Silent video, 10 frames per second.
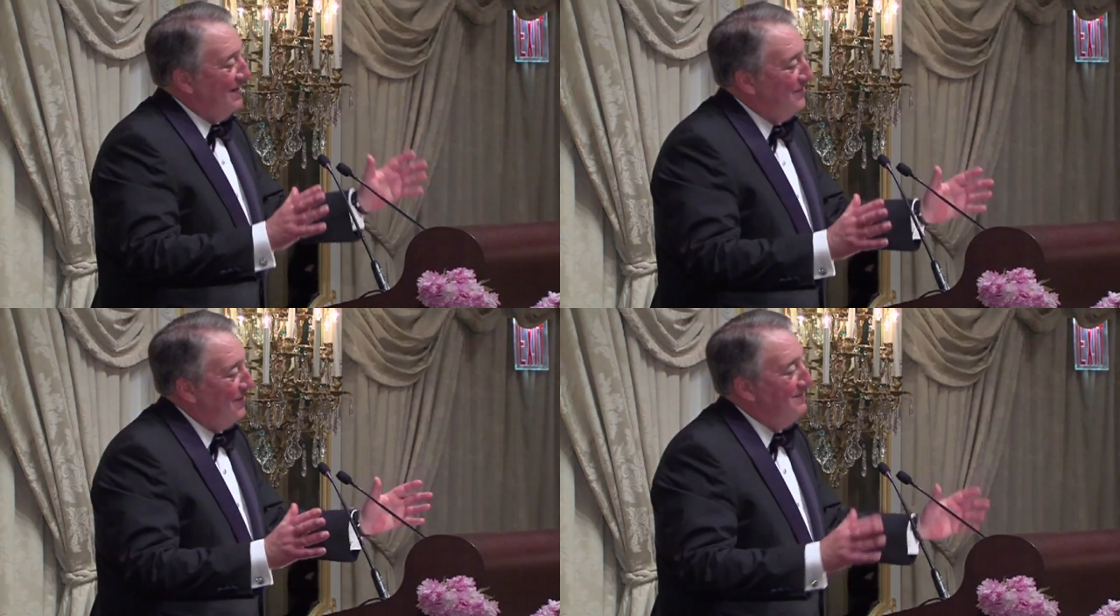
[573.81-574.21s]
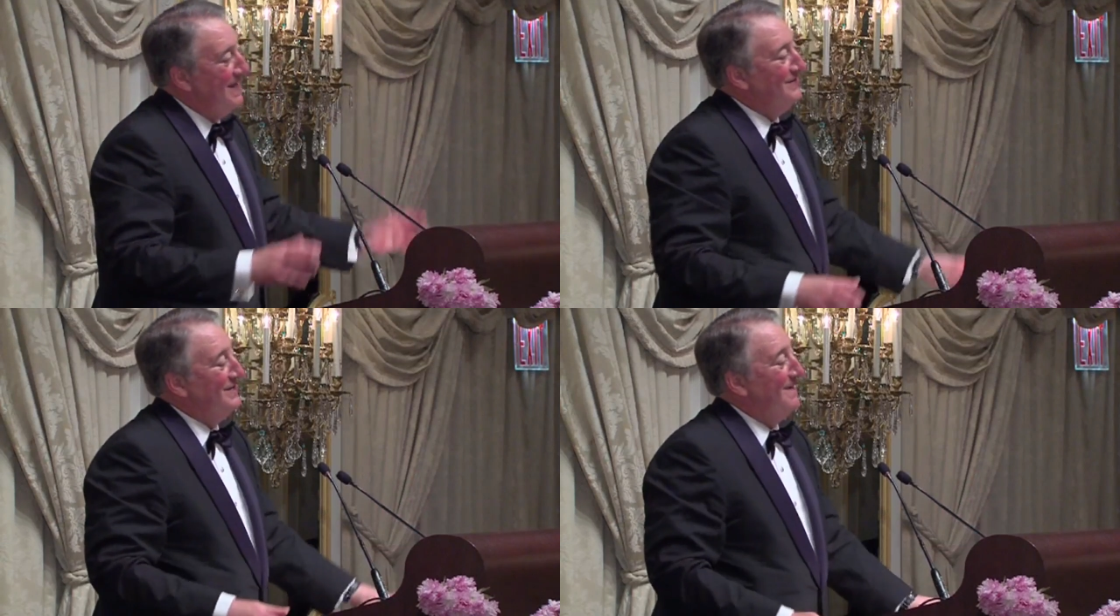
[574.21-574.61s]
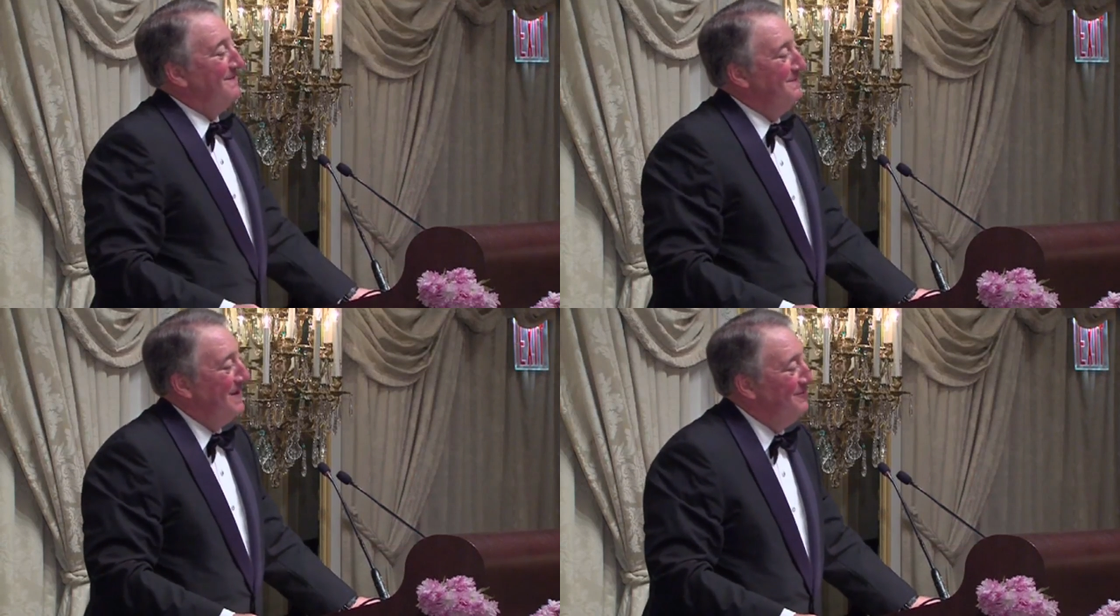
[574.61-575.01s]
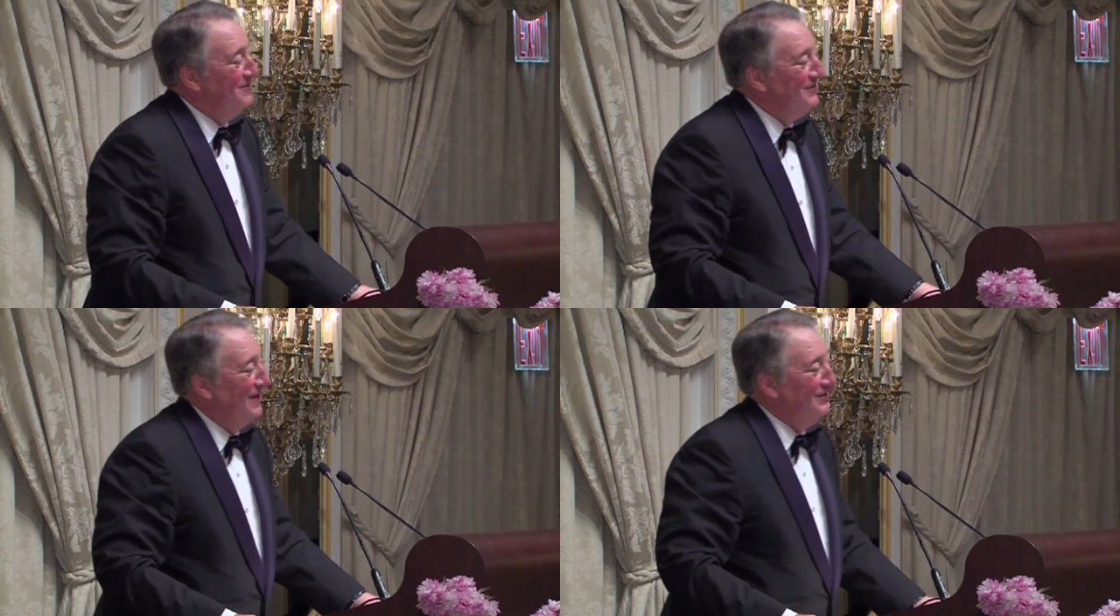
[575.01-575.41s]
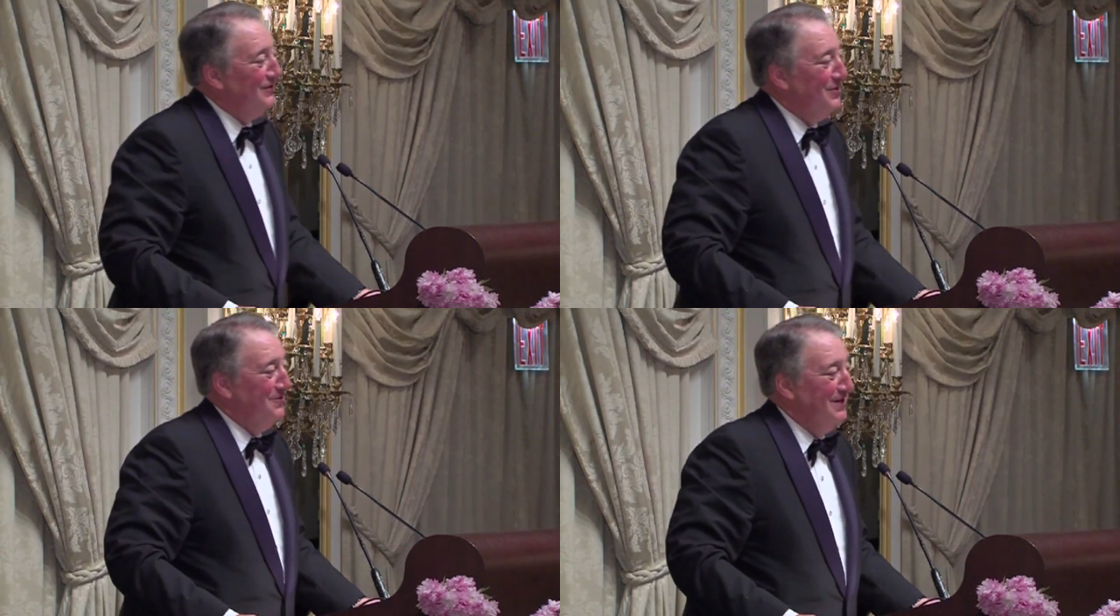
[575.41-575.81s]
thought about stopping by woods on a
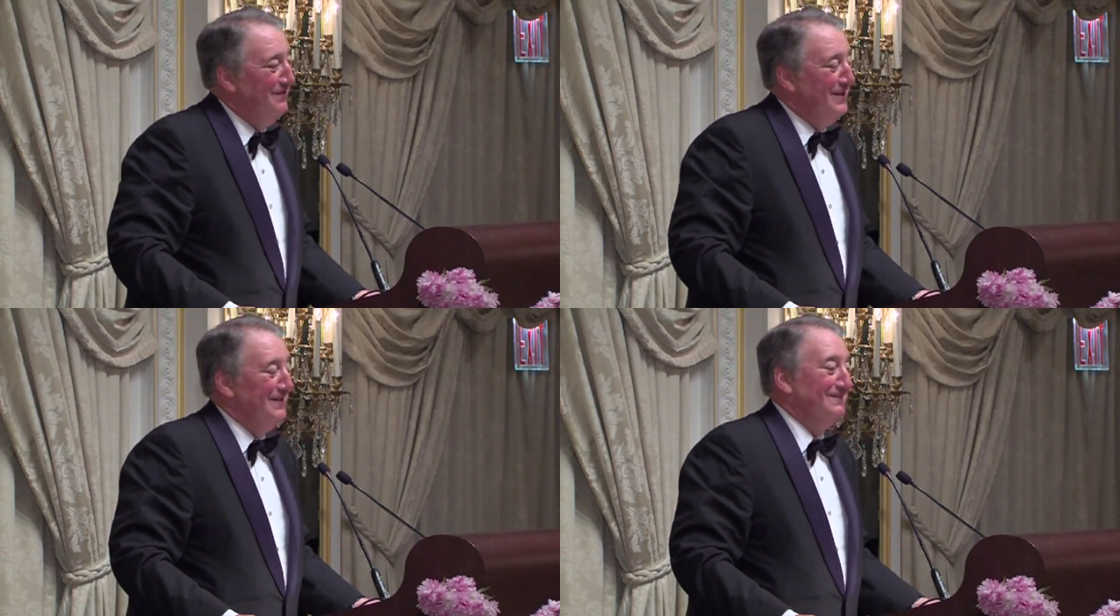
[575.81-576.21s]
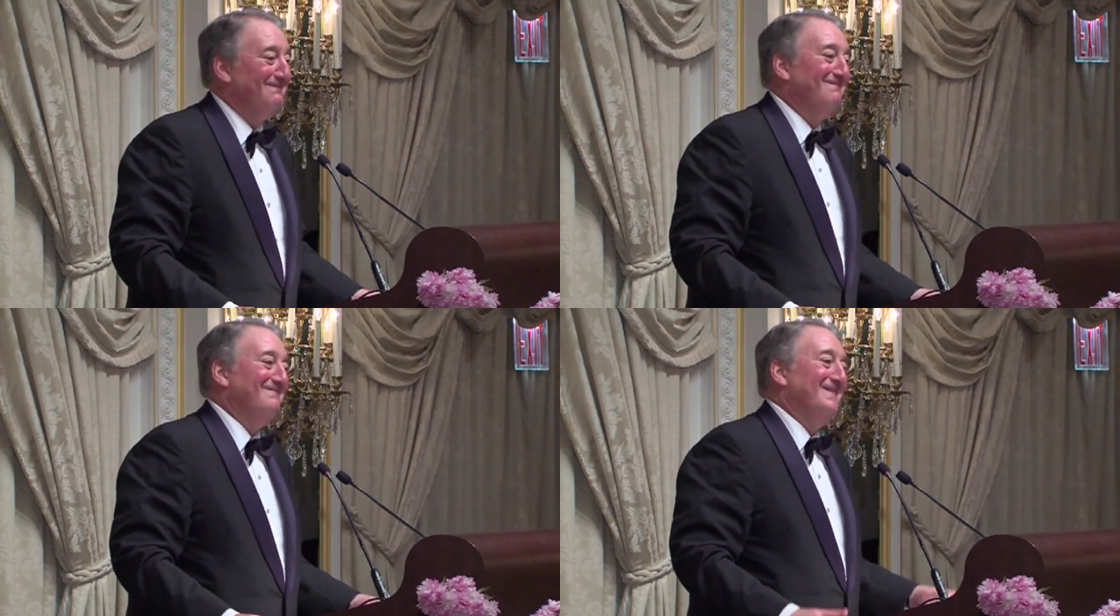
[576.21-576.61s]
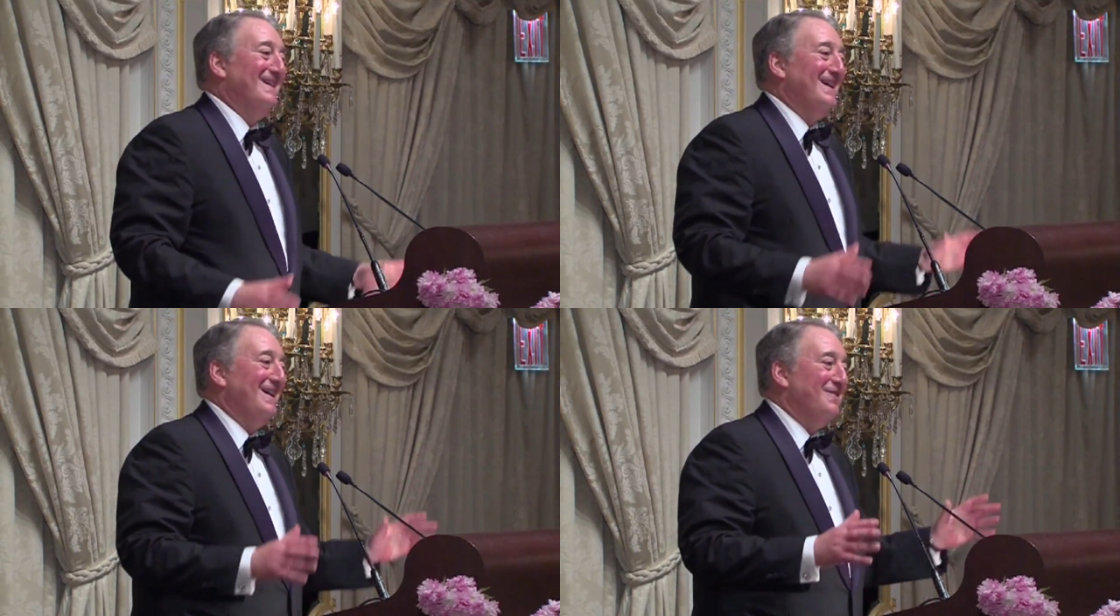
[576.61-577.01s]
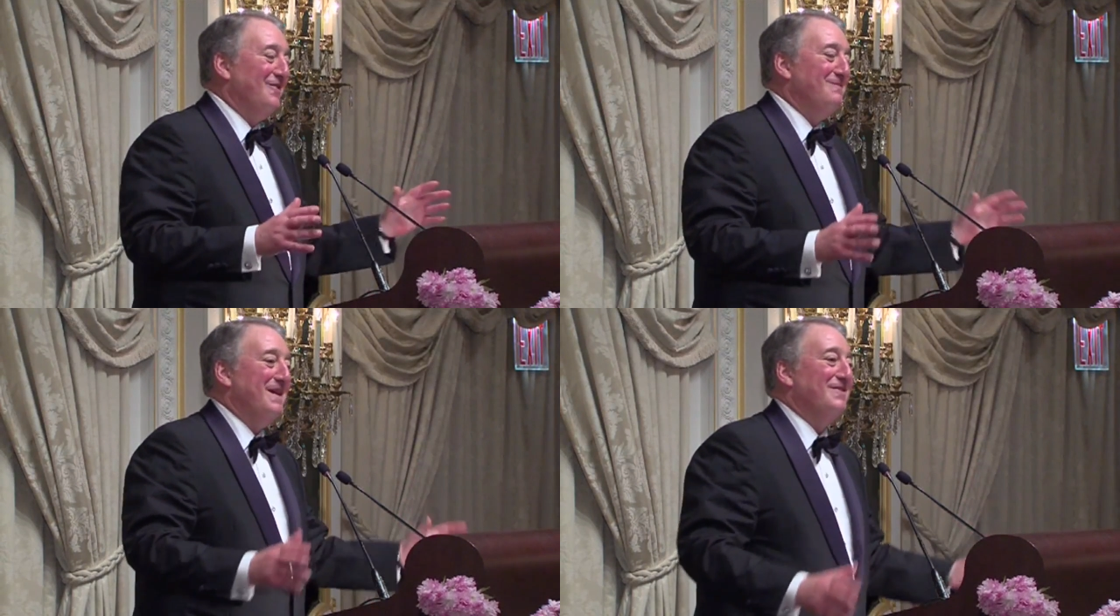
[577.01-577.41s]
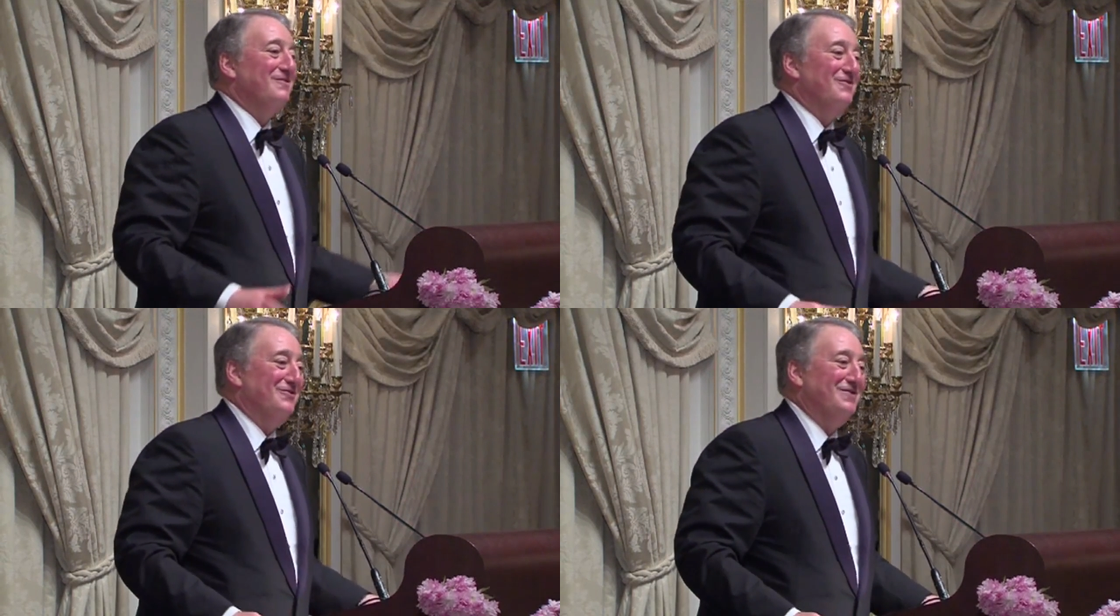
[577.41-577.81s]
snowy evening, thought about
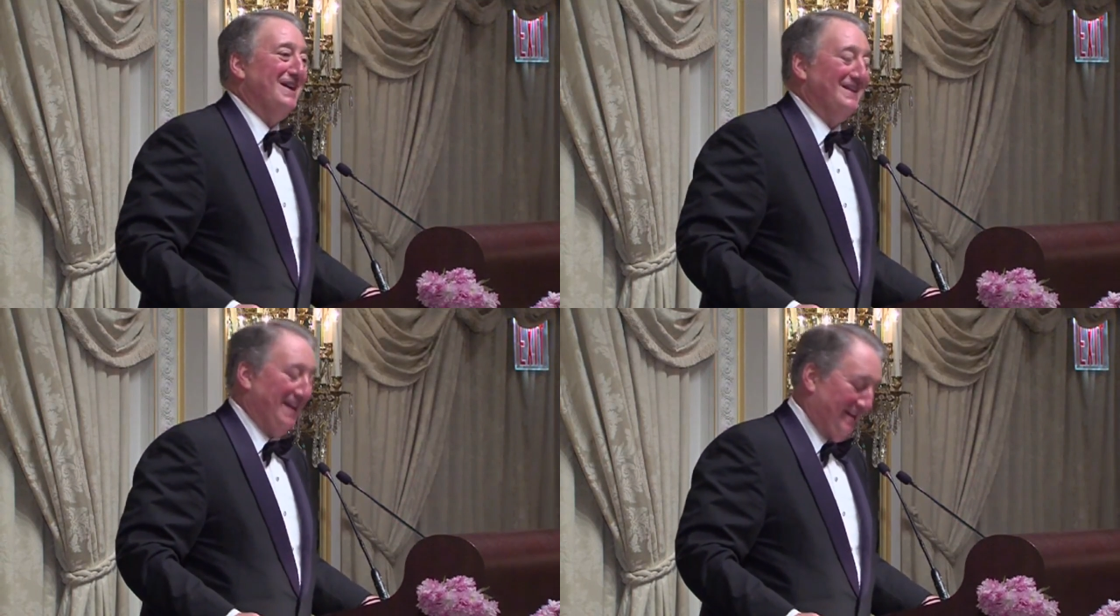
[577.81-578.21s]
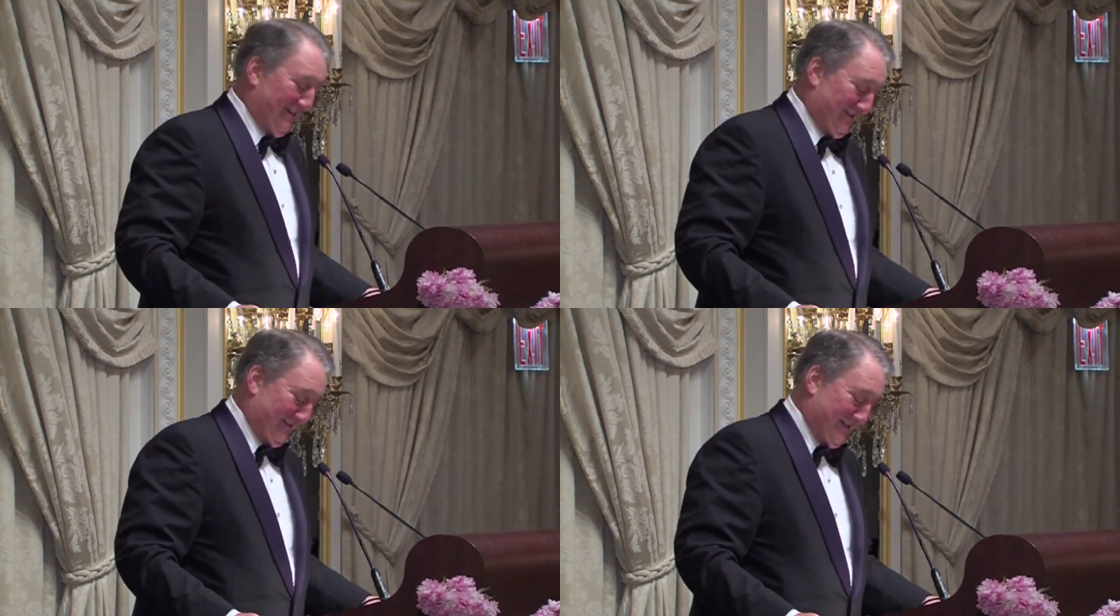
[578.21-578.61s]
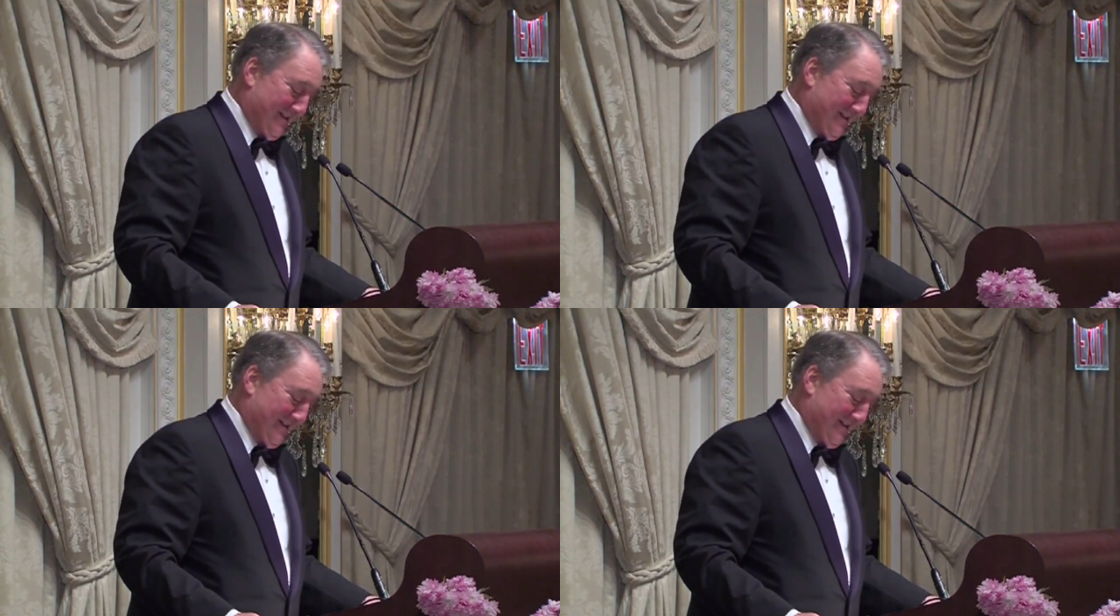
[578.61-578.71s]
the road not taken.